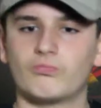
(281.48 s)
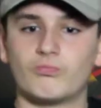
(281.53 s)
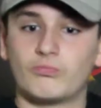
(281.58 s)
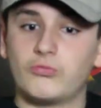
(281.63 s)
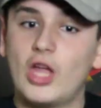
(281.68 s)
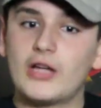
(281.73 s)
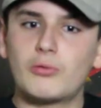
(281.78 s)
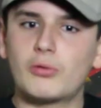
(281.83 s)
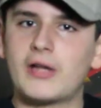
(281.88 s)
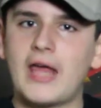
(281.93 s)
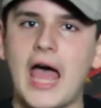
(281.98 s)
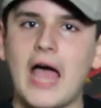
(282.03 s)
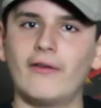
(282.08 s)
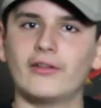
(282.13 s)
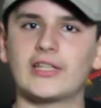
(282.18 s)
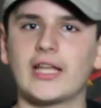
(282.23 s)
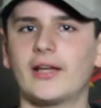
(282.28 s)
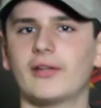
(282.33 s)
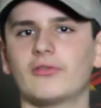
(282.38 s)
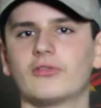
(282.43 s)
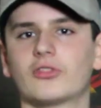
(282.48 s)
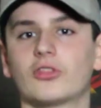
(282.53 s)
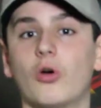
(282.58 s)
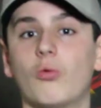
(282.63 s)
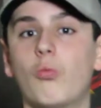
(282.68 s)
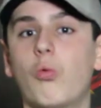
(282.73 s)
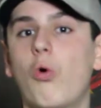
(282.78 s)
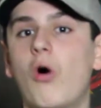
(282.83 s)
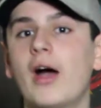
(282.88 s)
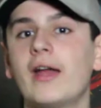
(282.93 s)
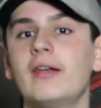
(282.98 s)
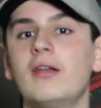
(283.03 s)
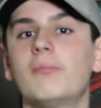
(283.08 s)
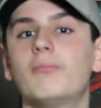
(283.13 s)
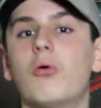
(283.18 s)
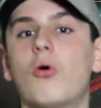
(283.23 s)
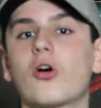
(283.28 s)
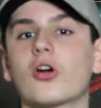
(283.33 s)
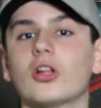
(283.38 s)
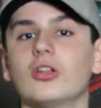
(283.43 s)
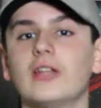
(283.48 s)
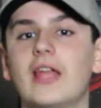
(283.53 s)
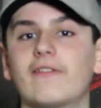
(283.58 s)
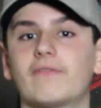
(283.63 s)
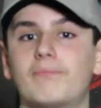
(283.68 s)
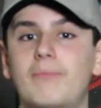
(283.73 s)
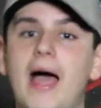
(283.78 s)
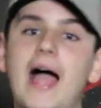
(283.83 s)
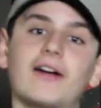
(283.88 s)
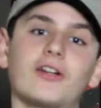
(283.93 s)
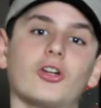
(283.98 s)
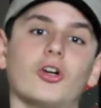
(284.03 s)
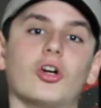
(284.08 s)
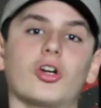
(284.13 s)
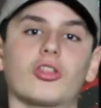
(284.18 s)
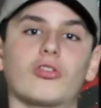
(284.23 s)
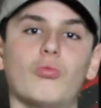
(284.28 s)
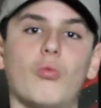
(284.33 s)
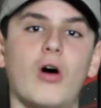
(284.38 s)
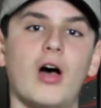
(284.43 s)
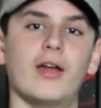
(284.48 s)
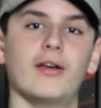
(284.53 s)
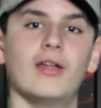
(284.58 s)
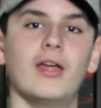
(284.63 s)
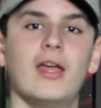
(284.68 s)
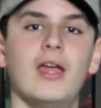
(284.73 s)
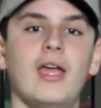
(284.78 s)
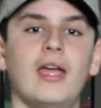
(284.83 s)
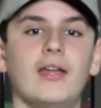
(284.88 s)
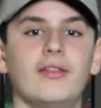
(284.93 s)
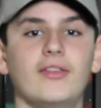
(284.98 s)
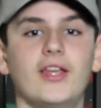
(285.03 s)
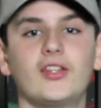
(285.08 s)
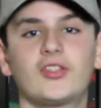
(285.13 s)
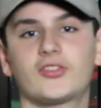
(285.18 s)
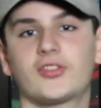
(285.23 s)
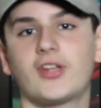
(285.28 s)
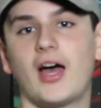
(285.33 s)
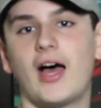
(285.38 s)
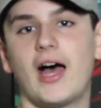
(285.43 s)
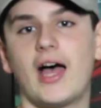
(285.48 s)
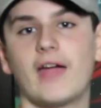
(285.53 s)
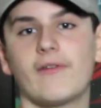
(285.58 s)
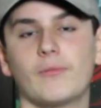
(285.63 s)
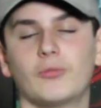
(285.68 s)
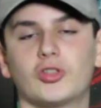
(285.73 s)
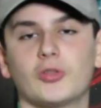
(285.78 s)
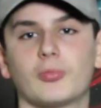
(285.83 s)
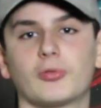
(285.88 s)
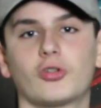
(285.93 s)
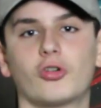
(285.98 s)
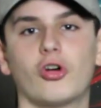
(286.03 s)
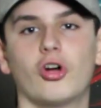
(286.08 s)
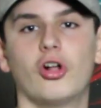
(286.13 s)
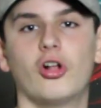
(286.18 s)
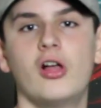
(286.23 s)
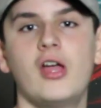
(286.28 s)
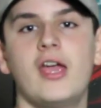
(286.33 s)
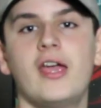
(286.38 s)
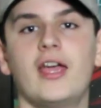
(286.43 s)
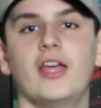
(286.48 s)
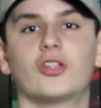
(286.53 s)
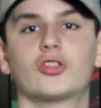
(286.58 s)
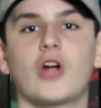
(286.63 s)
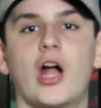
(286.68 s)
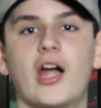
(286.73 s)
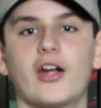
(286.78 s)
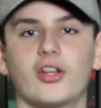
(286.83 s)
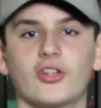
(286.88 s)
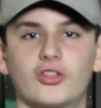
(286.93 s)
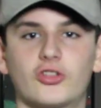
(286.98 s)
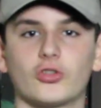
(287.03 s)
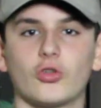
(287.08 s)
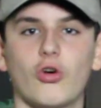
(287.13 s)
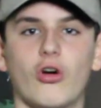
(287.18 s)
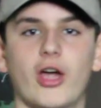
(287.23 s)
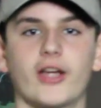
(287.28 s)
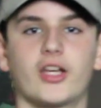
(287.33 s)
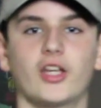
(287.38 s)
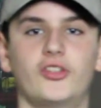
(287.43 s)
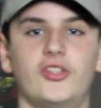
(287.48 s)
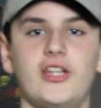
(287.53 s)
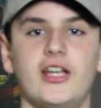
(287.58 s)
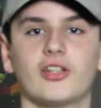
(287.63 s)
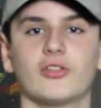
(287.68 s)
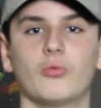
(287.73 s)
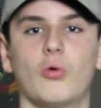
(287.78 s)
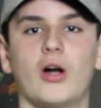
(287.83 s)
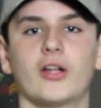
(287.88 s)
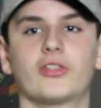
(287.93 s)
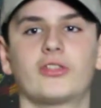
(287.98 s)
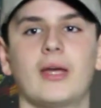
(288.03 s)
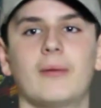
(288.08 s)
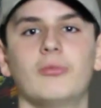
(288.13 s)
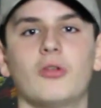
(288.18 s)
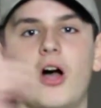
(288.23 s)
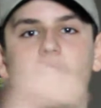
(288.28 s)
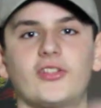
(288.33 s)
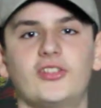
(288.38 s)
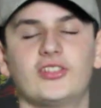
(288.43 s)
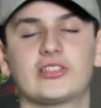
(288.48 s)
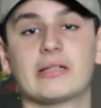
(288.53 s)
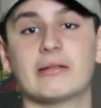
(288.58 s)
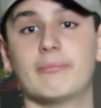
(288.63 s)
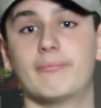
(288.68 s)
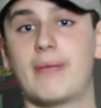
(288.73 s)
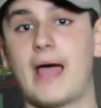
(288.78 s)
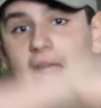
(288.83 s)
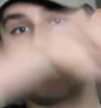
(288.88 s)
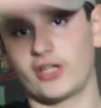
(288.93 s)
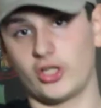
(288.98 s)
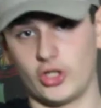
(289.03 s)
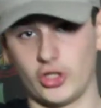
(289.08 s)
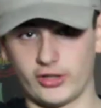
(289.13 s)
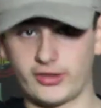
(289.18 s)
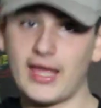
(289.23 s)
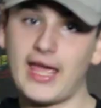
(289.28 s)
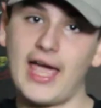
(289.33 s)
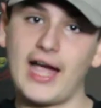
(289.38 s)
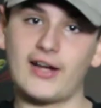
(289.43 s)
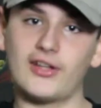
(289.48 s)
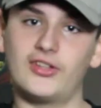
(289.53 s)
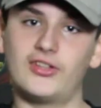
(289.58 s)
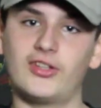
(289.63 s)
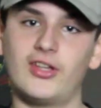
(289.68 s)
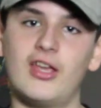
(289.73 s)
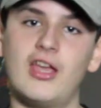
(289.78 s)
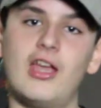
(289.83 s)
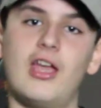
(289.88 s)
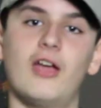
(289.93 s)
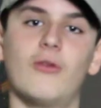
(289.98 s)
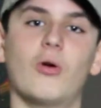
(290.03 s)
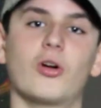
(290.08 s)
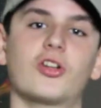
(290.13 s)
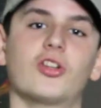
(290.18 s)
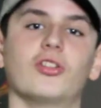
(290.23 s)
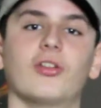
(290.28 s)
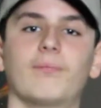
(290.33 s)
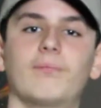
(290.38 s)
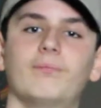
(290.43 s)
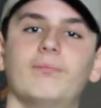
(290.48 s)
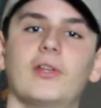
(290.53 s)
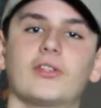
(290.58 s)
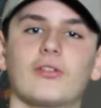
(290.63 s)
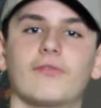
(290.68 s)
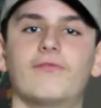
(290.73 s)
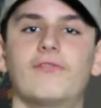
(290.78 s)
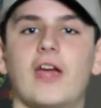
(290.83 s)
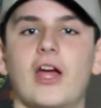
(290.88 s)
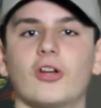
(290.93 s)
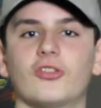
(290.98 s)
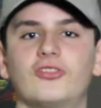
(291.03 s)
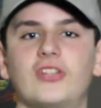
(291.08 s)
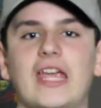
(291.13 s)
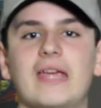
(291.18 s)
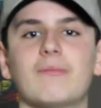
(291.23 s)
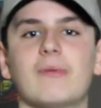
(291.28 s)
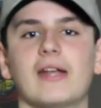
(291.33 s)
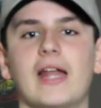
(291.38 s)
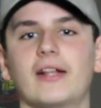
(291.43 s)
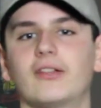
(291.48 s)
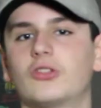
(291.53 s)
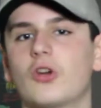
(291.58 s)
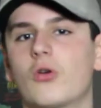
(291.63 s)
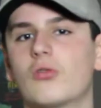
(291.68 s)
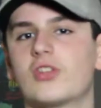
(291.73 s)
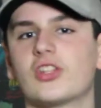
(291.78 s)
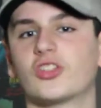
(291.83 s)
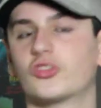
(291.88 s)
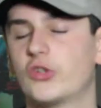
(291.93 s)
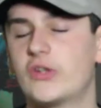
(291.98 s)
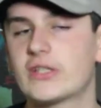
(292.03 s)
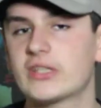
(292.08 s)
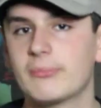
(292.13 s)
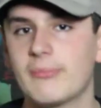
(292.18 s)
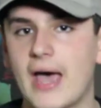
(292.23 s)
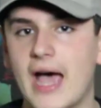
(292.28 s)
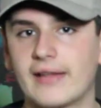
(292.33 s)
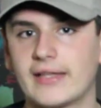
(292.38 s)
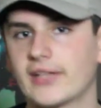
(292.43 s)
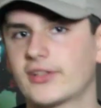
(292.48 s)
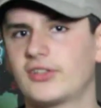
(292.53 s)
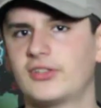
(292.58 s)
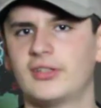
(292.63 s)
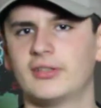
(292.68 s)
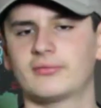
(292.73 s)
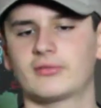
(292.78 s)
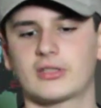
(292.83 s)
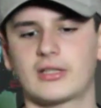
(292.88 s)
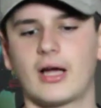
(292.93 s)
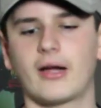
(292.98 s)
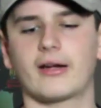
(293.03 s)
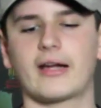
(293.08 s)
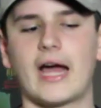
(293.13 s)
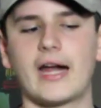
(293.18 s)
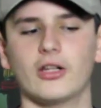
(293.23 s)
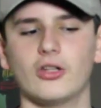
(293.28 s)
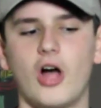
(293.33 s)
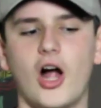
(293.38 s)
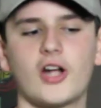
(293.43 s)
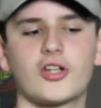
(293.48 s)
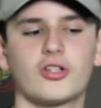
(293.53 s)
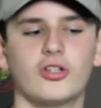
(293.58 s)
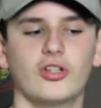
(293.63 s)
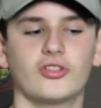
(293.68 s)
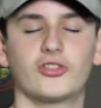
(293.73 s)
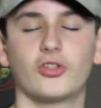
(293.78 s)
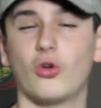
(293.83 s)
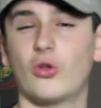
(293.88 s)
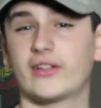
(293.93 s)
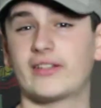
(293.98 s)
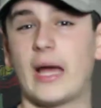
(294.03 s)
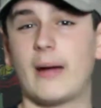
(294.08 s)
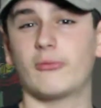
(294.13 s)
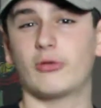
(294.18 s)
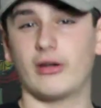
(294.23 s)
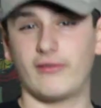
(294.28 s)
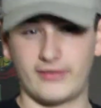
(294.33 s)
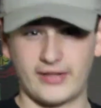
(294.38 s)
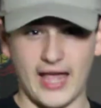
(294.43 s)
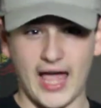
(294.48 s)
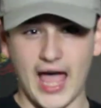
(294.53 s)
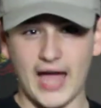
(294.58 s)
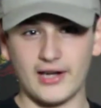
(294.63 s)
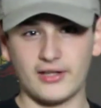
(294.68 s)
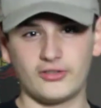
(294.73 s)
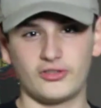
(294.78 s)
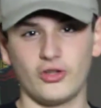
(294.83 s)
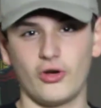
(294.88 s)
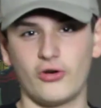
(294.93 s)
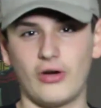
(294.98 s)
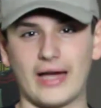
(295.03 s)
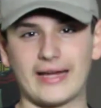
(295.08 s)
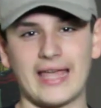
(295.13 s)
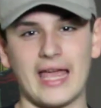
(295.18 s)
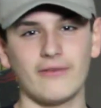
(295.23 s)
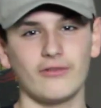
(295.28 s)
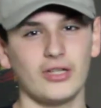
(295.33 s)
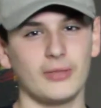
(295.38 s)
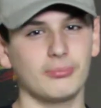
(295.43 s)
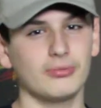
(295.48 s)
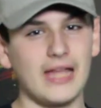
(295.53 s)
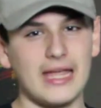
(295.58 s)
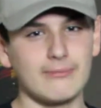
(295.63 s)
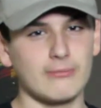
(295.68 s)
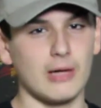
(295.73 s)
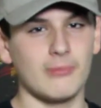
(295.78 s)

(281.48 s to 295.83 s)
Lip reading: luck would have it that the one portal left back to Earth 1, this guy from Supergirl is trying to destroy because he doesn't want them Nazis coming back to Earth X, which is it's a fair statement. I don't disagree with the man. That's kind of logical. It's your only time to attack, so I can't really blame